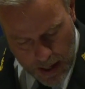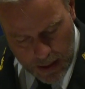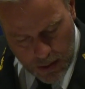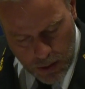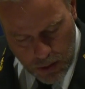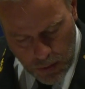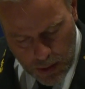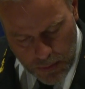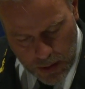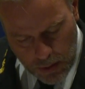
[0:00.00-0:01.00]
And to
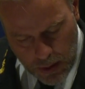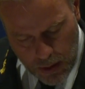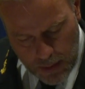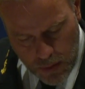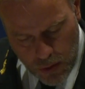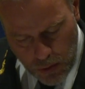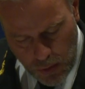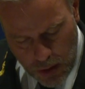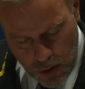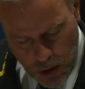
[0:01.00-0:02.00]
our brother in arms, the
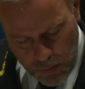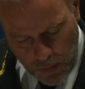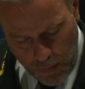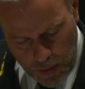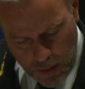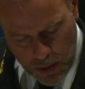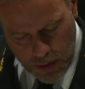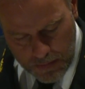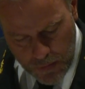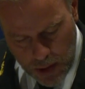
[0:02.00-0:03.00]
Norwegian Chief of
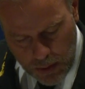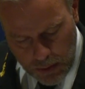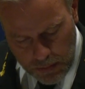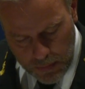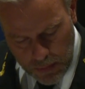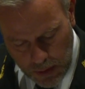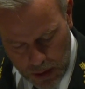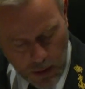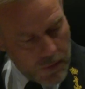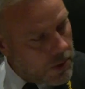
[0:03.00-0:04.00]
Defense, General
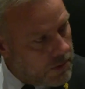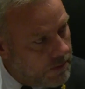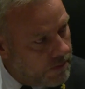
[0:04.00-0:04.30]
Kristoffersen.